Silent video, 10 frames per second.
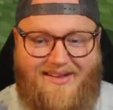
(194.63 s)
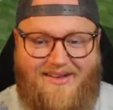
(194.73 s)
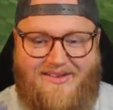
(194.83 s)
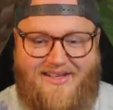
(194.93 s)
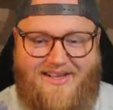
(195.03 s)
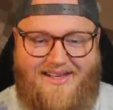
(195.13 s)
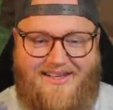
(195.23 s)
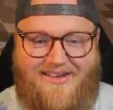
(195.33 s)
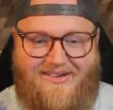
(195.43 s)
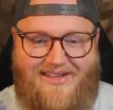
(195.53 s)
Will he like
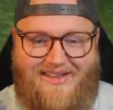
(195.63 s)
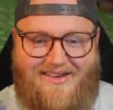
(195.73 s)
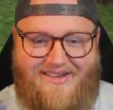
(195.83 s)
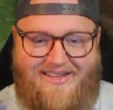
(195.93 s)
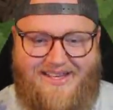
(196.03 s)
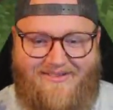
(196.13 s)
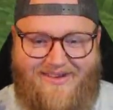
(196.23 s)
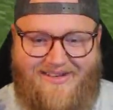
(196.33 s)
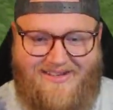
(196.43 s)
go in there and get one?